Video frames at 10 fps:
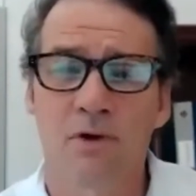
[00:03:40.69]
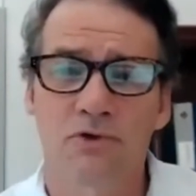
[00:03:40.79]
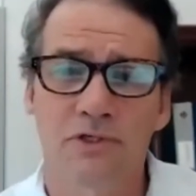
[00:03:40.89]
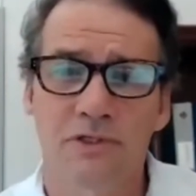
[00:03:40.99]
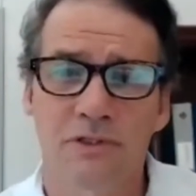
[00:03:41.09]

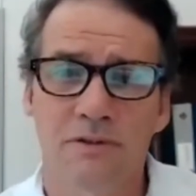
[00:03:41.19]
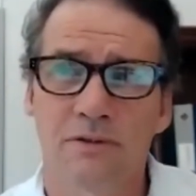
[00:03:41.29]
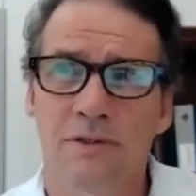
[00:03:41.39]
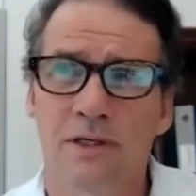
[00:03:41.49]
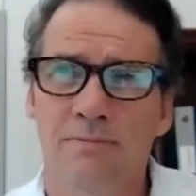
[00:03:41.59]
Most,
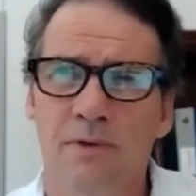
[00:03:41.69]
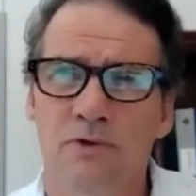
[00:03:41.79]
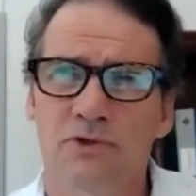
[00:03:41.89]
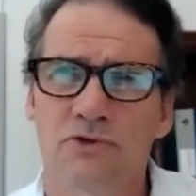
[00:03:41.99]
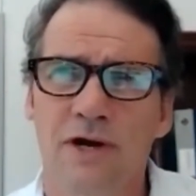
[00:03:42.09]
uh,
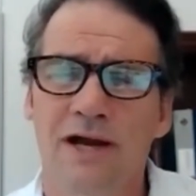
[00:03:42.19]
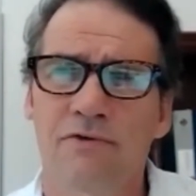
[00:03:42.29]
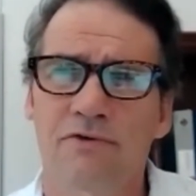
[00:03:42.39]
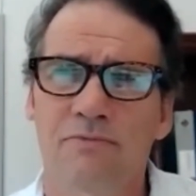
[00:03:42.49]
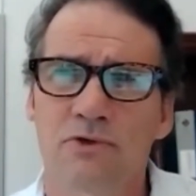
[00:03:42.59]
most
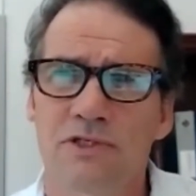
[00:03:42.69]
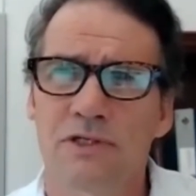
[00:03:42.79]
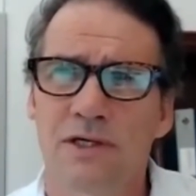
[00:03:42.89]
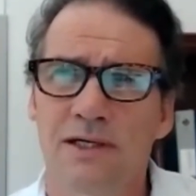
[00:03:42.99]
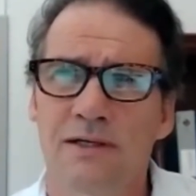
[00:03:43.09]
drivers, most,
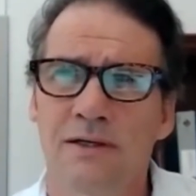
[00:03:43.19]
uh,